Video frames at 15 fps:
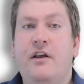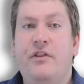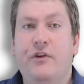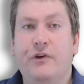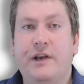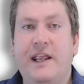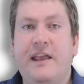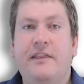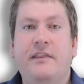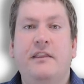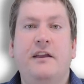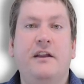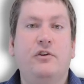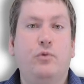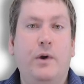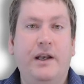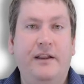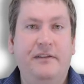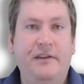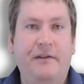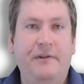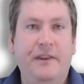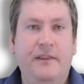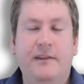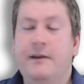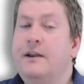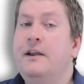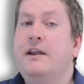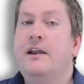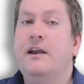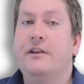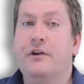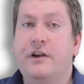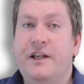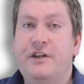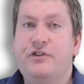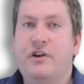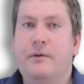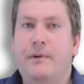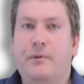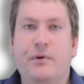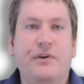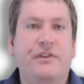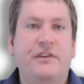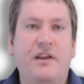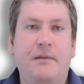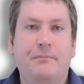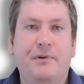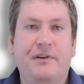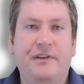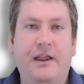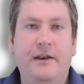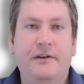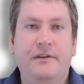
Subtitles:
30th, and 27th. And they're each going to be worth 10%. And